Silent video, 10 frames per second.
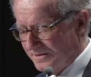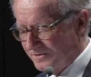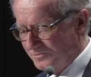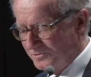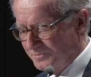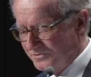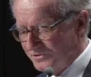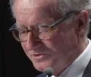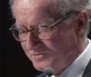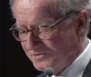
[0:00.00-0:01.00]
that we will
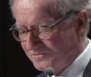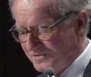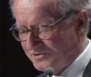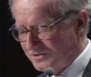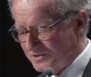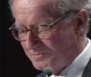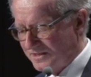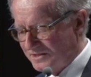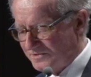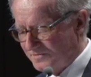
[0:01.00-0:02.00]
preserve sufficient
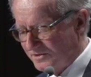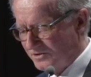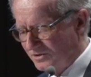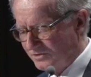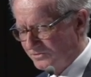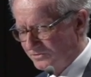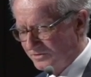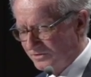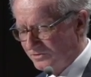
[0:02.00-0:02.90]
space for the Yolngu, the